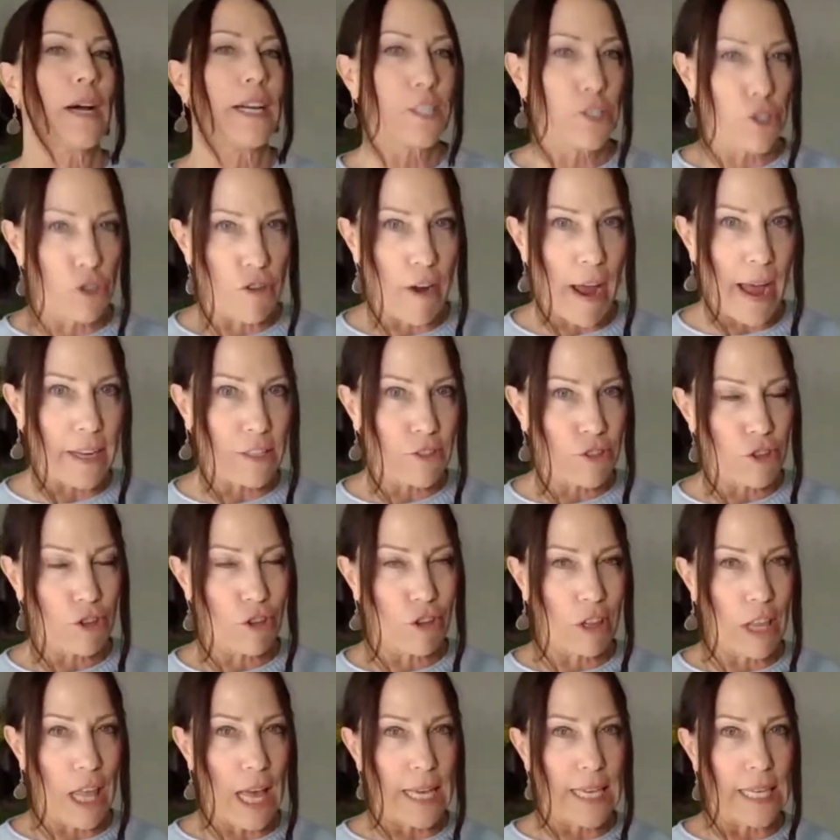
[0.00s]
attract your
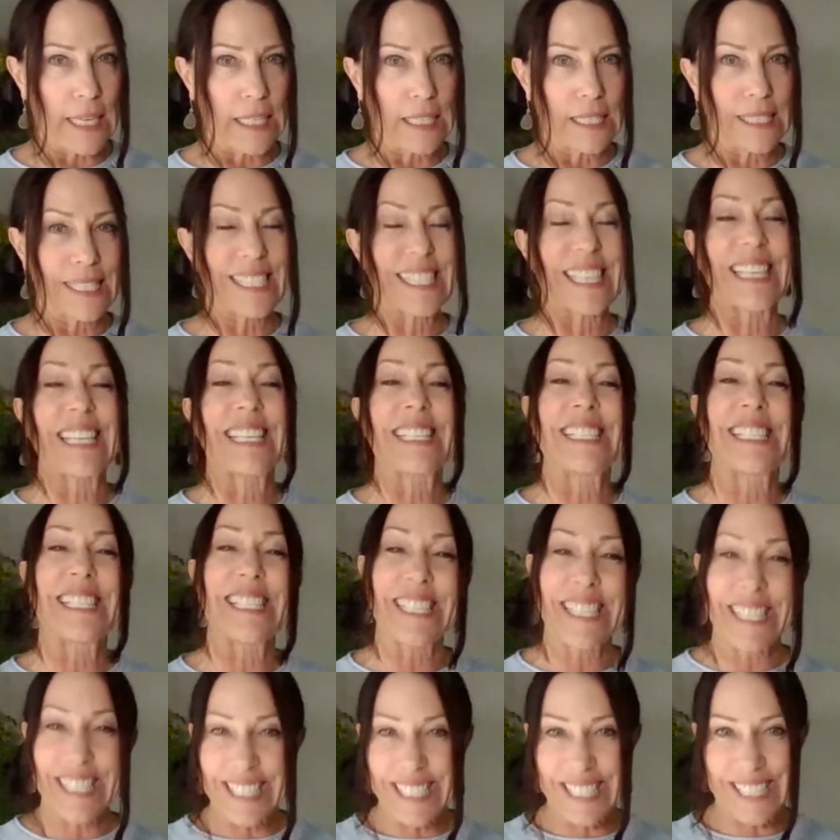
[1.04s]
clients
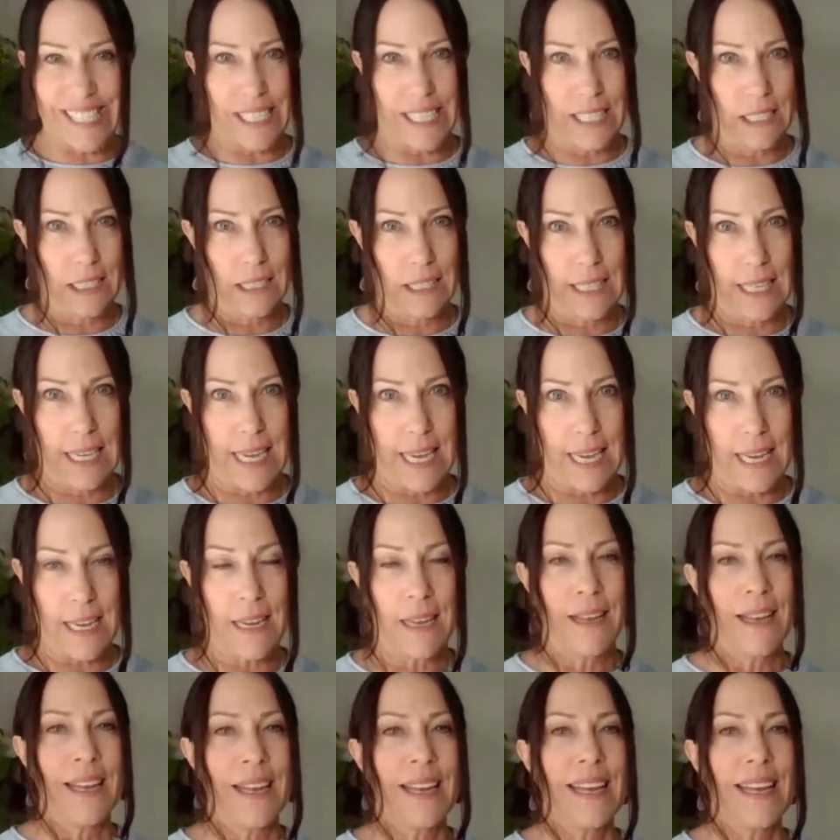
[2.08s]
consistently